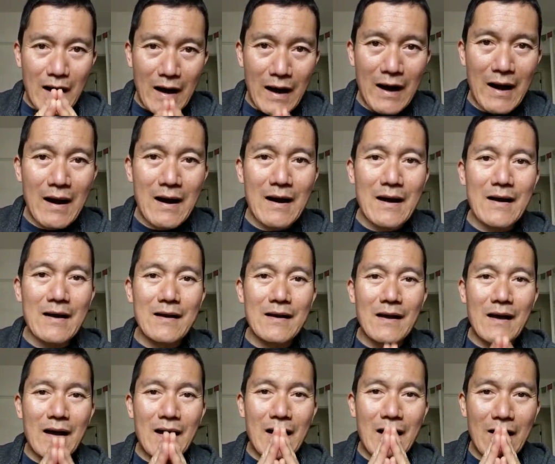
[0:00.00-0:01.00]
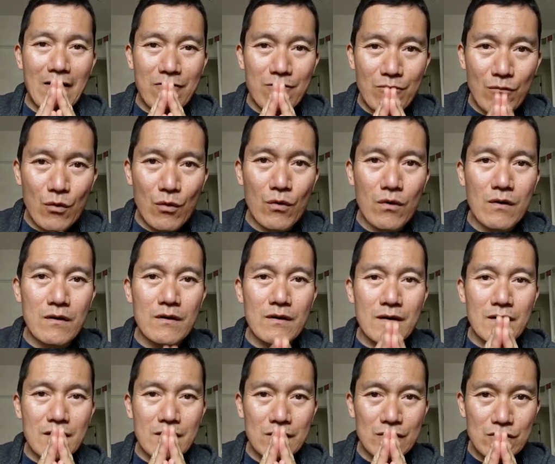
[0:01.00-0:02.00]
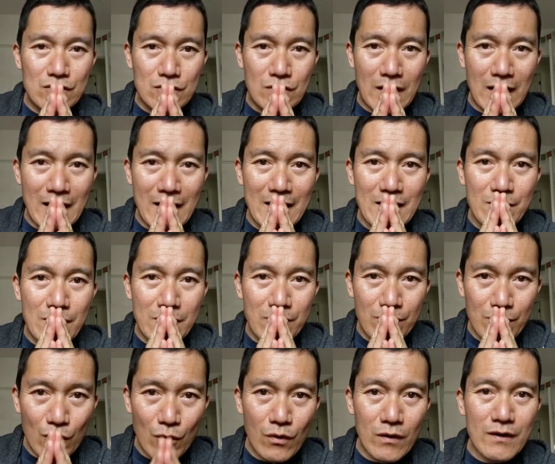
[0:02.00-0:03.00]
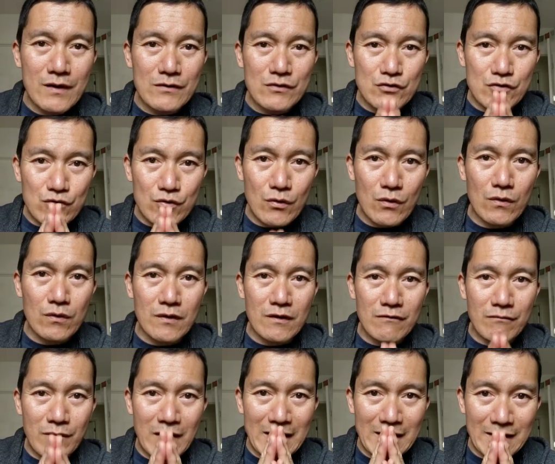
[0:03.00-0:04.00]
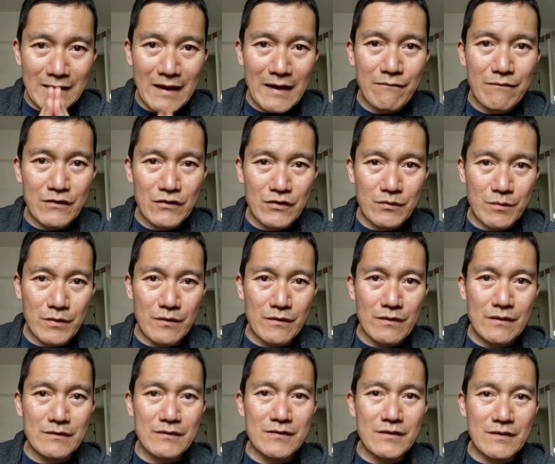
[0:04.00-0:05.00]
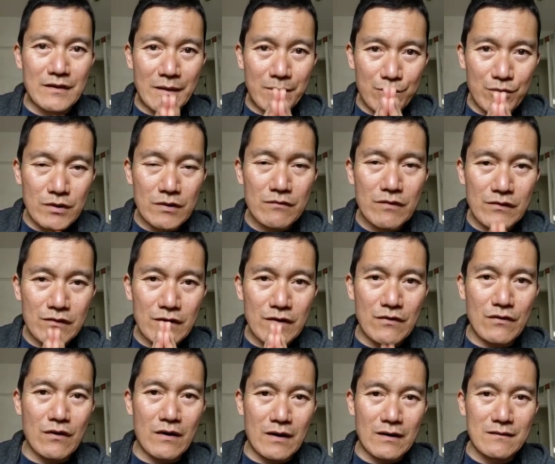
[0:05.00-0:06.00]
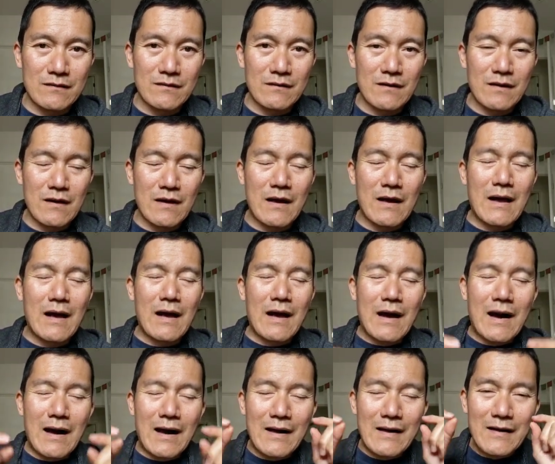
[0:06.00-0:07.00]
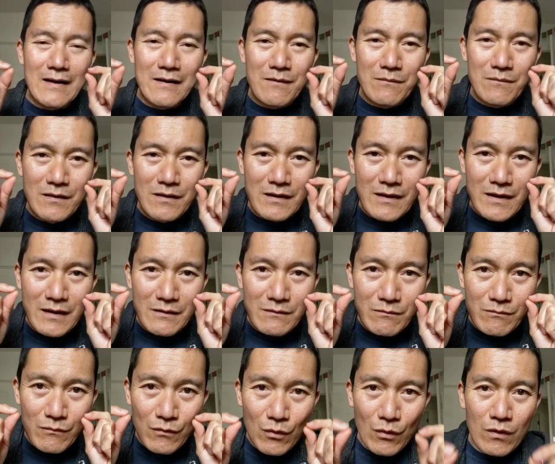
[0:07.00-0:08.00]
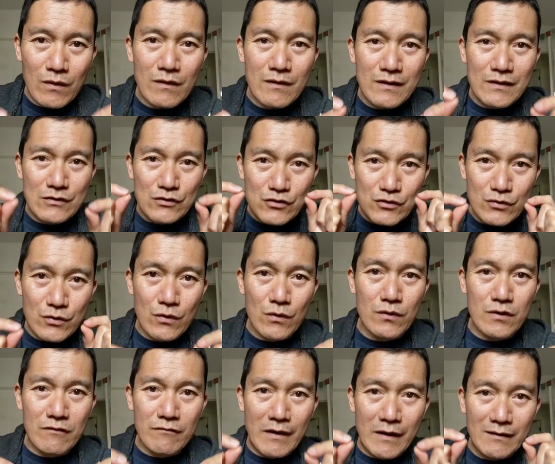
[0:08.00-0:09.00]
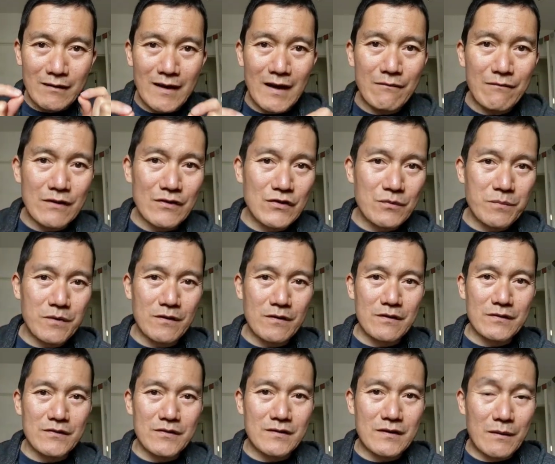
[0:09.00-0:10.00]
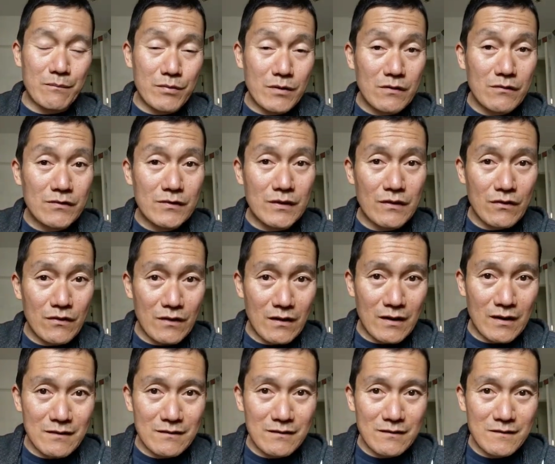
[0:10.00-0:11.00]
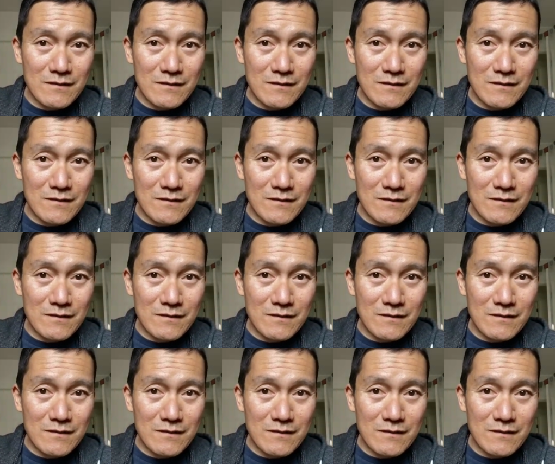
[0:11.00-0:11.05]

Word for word: I have more I am in more control of my life experience than I previously thought. I am in more control of my life experience than I previously thought.